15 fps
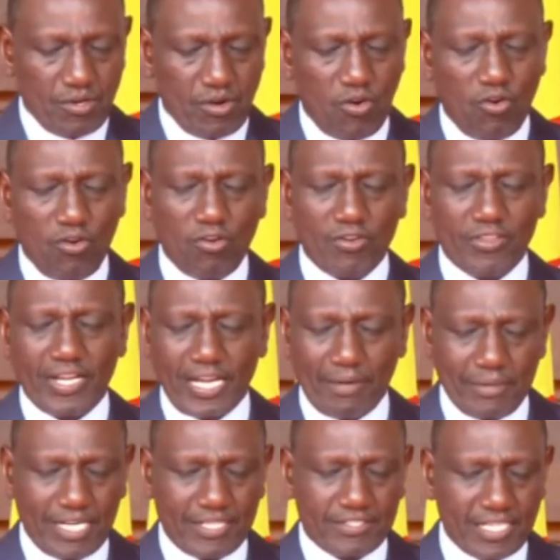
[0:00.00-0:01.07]
all the
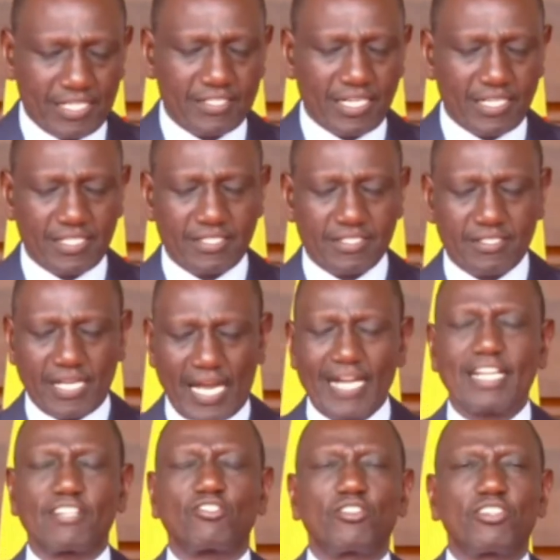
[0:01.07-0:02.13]
cabinet secretaries and
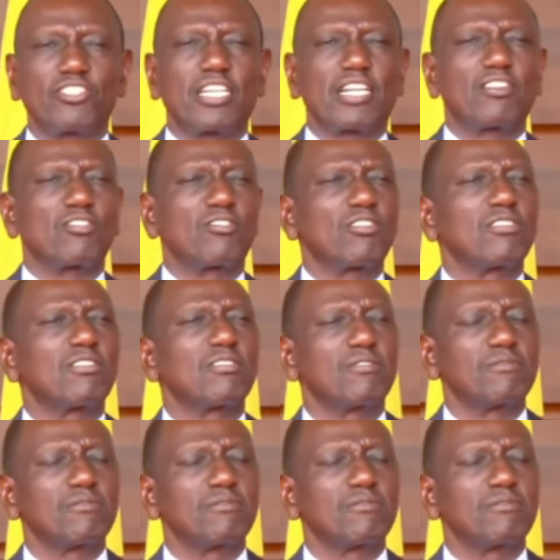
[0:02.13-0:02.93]
attorney general